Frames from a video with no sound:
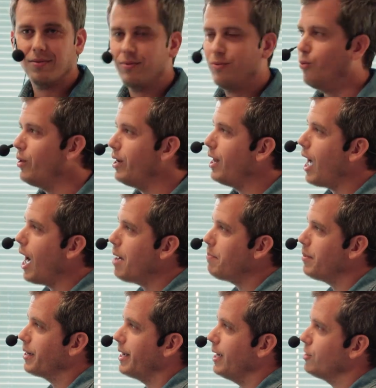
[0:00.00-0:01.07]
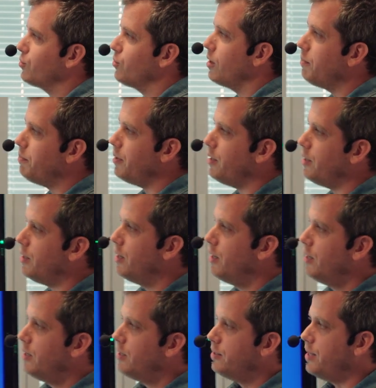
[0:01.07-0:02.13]
Will hyper casual be
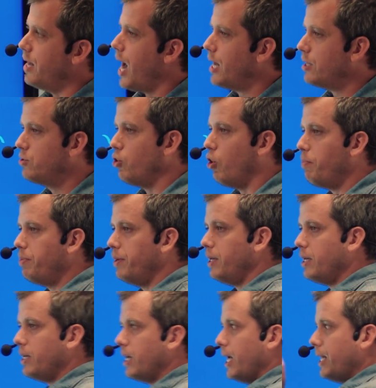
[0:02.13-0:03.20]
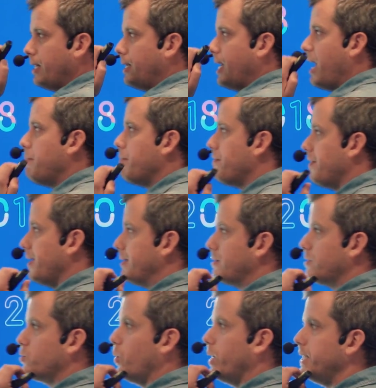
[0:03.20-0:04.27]
the hot topic at
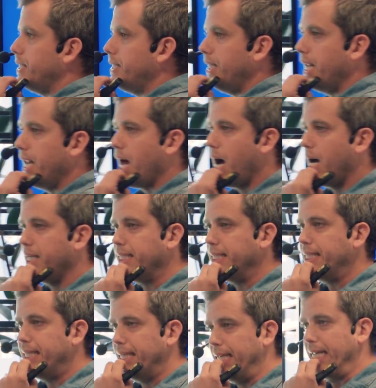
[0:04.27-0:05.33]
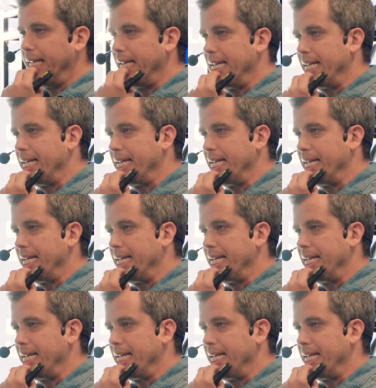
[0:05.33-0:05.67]
Gamefest 2019?